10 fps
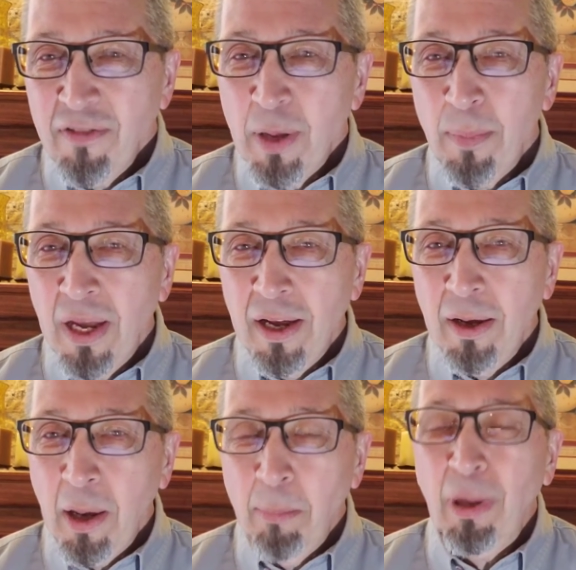him
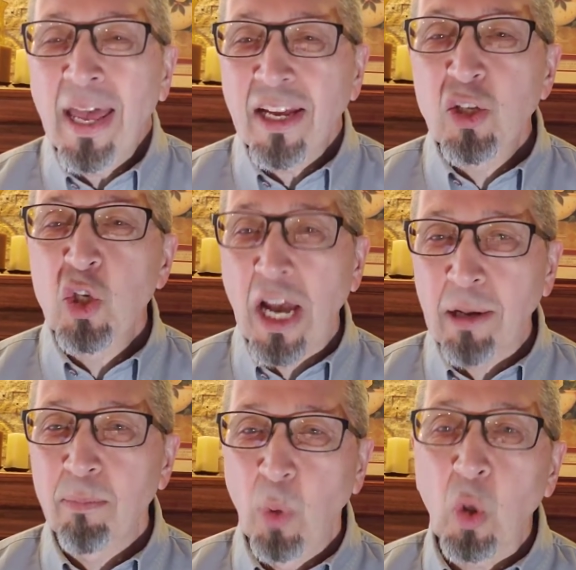a blank
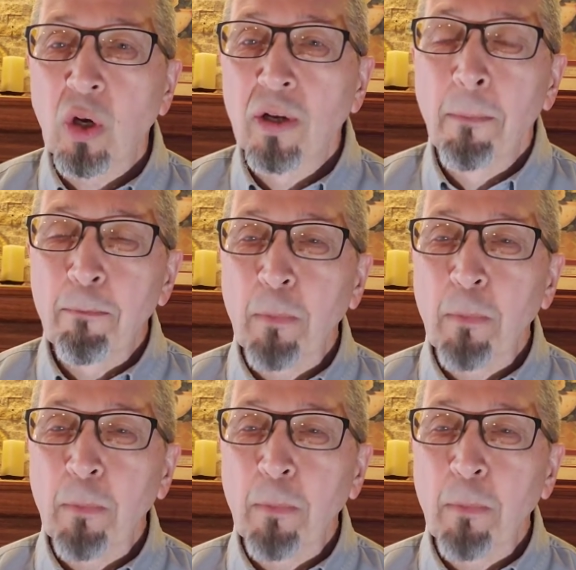checkbook,